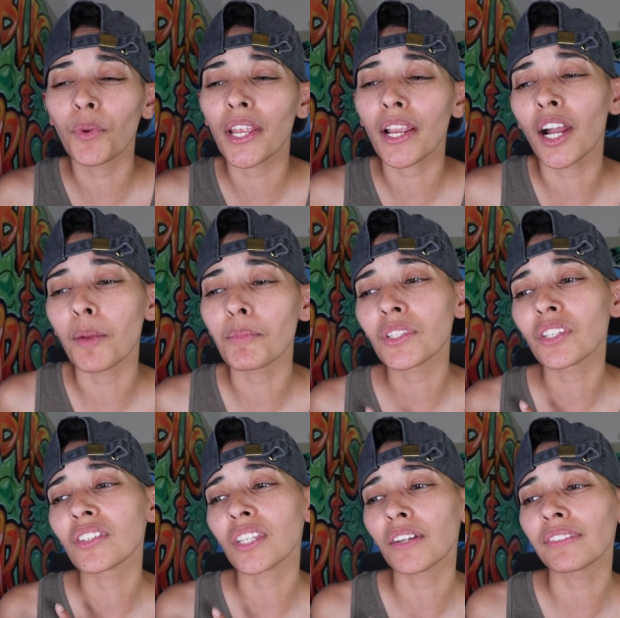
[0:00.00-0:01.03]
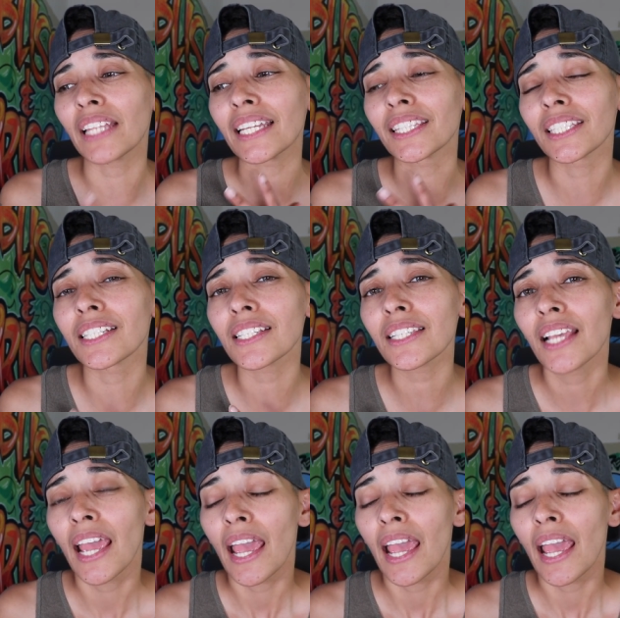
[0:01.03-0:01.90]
when it comes to stuff like this.